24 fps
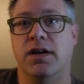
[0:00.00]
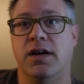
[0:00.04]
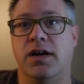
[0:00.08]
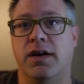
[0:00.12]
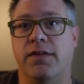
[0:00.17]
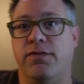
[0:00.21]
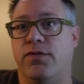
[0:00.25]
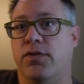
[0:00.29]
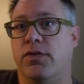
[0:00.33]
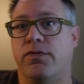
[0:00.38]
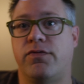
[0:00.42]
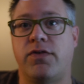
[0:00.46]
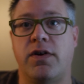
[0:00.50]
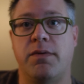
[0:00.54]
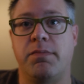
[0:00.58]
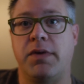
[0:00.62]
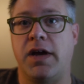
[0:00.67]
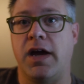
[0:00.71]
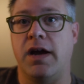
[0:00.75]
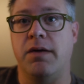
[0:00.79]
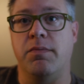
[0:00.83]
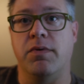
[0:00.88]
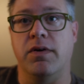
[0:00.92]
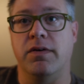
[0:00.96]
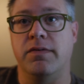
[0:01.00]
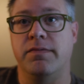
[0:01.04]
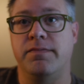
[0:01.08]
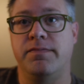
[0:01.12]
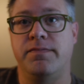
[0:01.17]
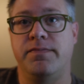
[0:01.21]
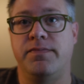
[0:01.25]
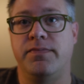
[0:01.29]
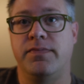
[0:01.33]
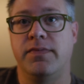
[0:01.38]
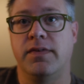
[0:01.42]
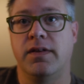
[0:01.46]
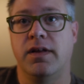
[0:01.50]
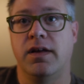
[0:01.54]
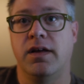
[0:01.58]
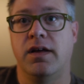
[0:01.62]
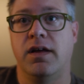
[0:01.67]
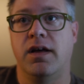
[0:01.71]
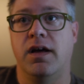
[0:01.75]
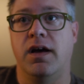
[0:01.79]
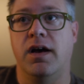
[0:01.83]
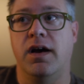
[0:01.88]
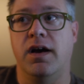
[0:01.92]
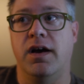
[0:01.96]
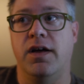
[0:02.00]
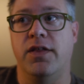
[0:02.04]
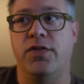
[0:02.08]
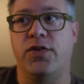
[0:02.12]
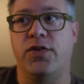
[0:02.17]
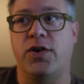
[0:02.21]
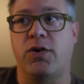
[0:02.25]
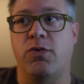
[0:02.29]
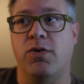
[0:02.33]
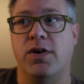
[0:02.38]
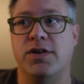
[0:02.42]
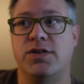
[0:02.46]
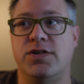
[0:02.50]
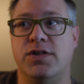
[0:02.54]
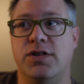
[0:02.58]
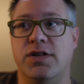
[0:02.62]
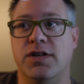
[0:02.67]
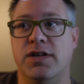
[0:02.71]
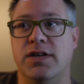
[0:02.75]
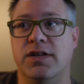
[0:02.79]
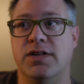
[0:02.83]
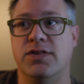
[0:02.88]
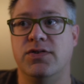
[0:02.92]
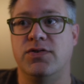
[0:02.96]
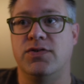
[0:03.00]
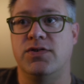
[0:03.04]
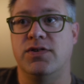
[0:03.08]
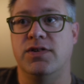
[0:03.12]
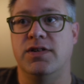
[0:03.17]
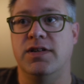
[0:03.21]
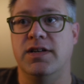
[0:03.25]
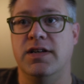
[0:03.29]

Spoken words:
a full frame camera. The question is